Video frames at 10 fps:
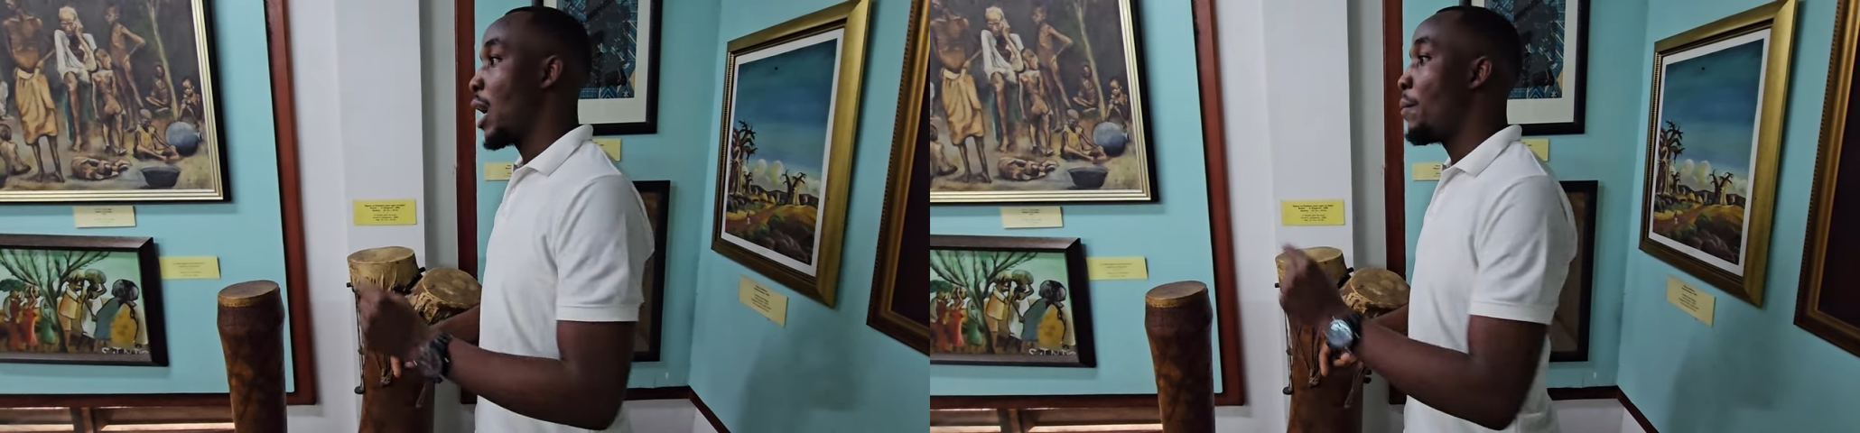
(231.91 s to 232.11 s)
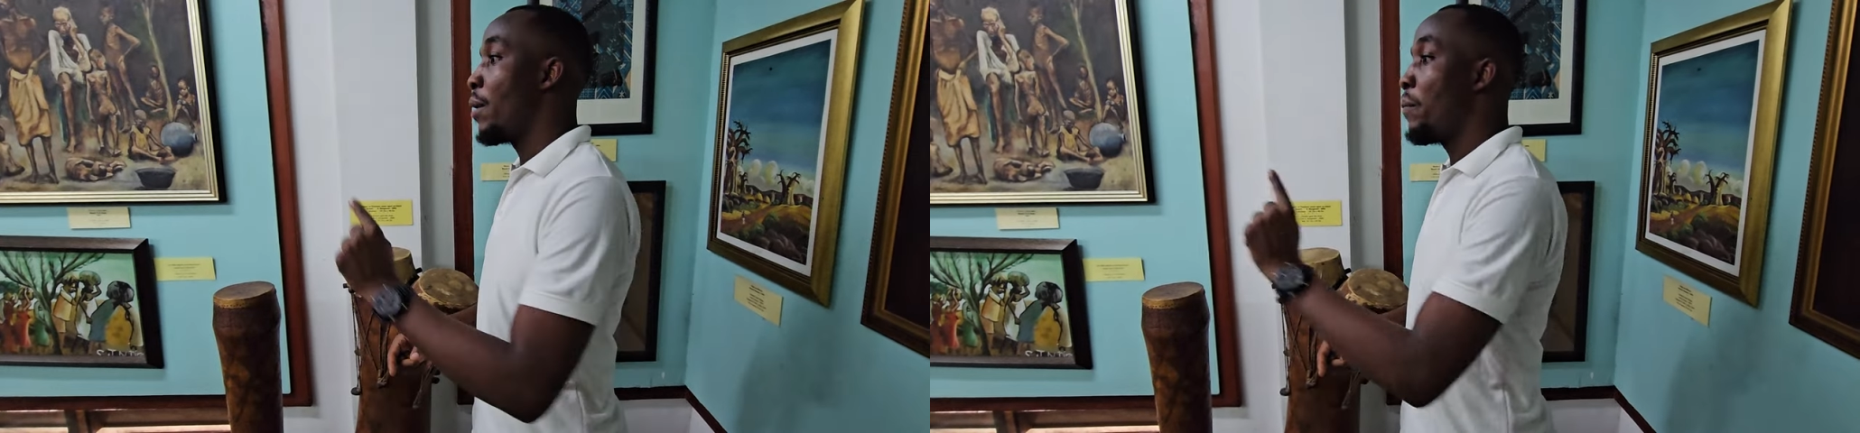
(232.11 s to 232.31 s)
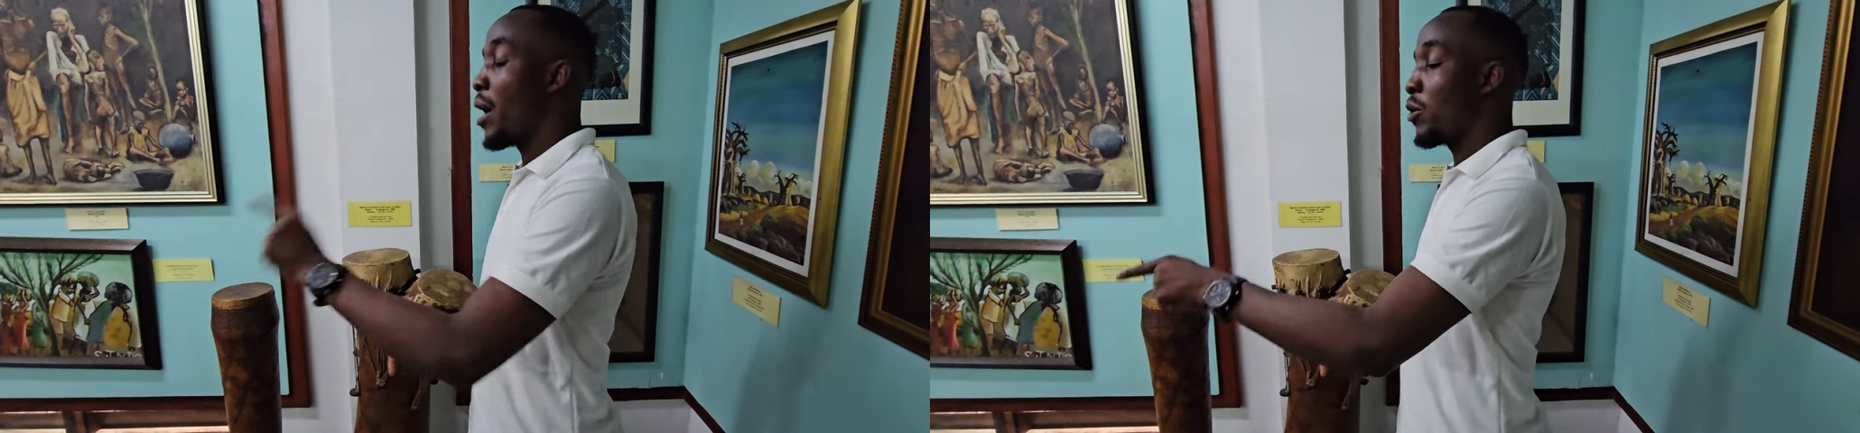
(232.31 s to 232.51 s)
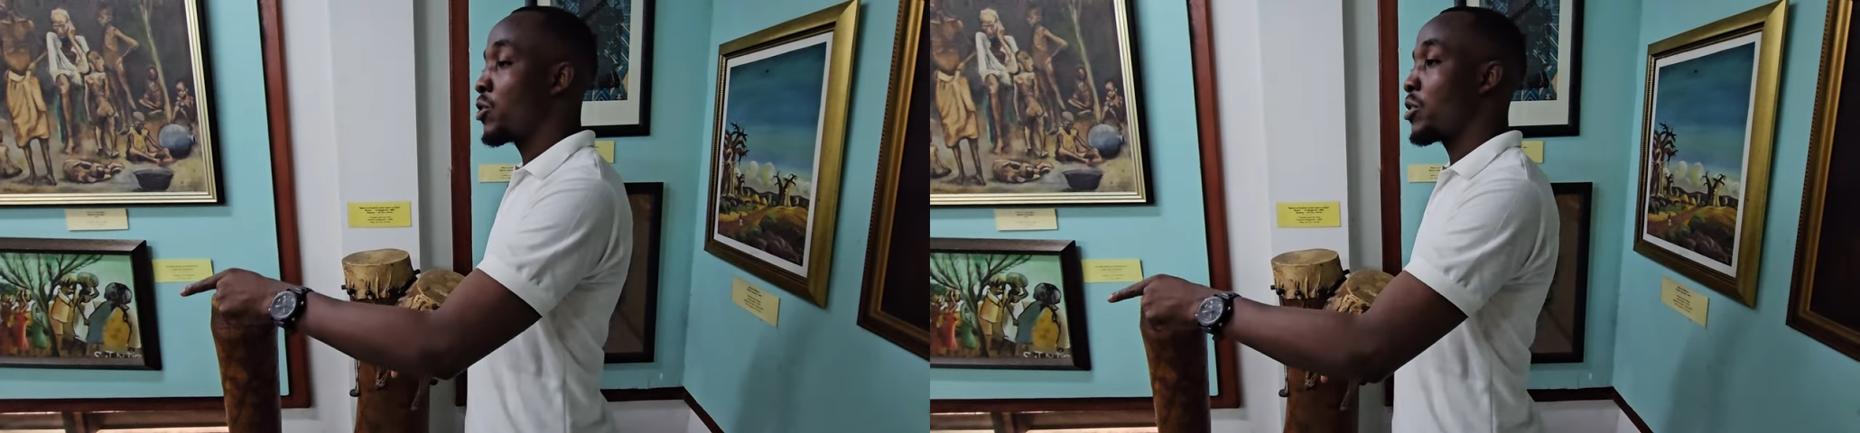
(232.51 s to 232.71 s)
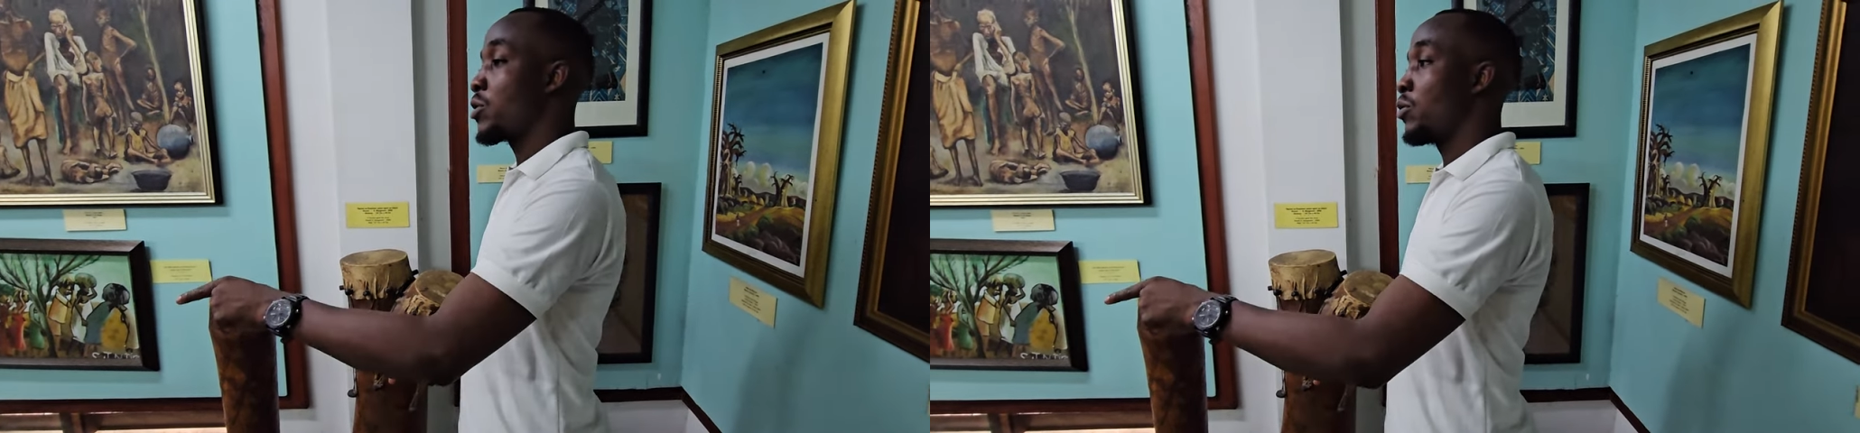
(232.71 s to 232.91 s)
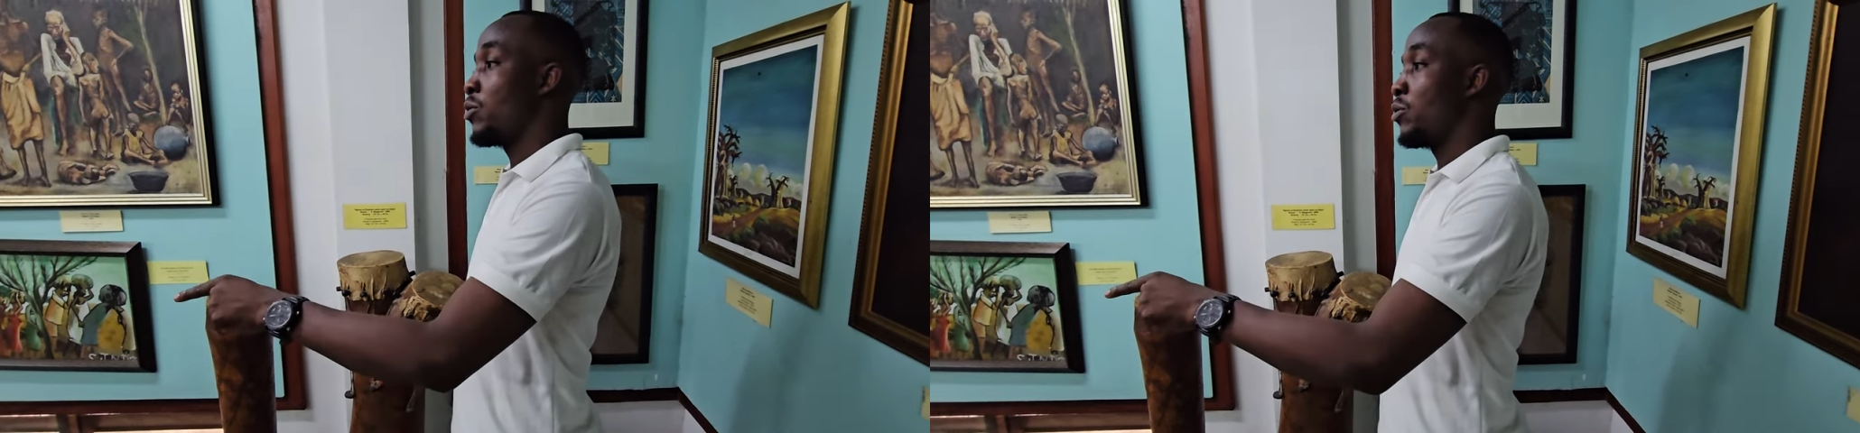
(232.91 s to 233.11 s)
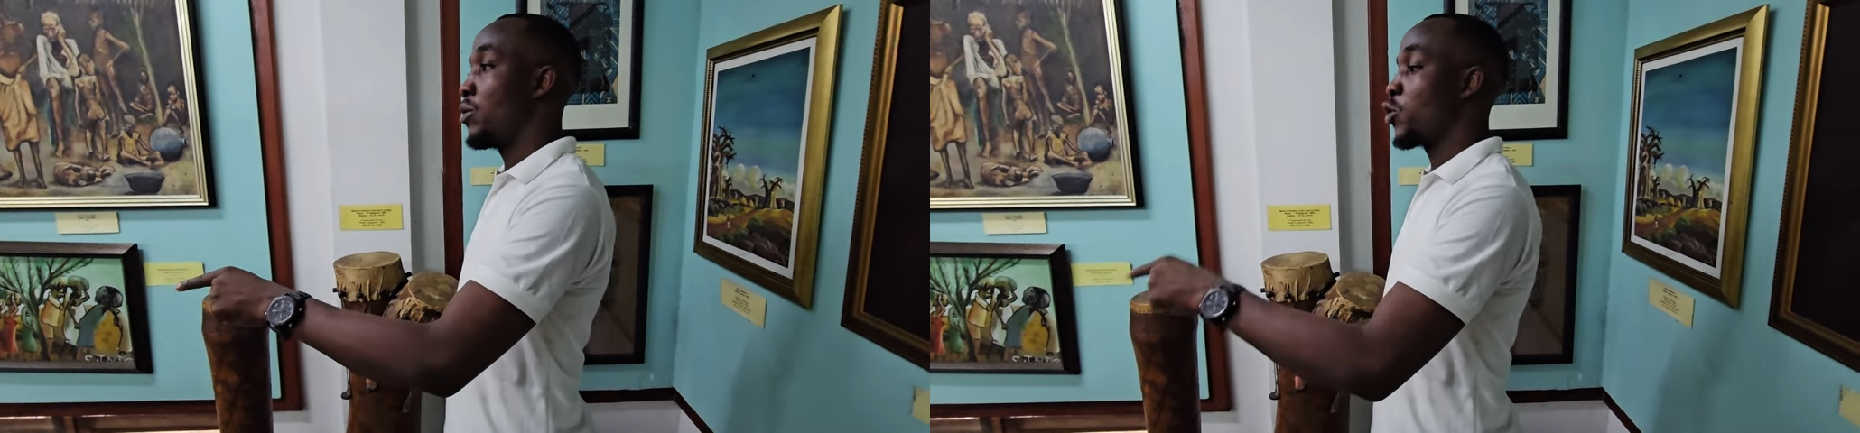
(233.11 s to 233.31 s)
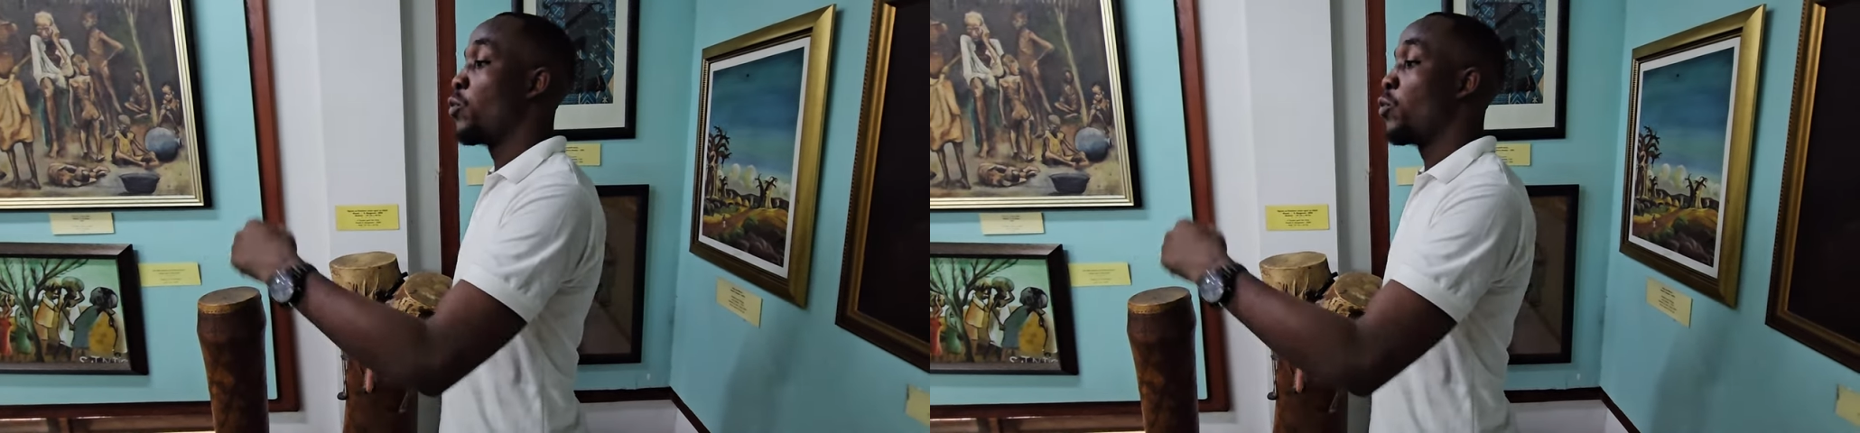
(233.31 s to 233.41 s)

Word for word: I'm about to,